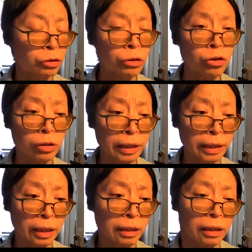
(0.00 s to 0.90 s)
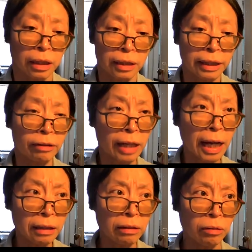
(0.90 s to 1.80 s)
usually they are
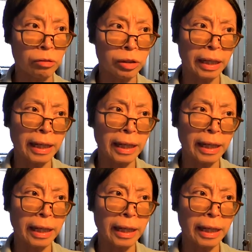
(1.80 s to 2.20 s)
not closed.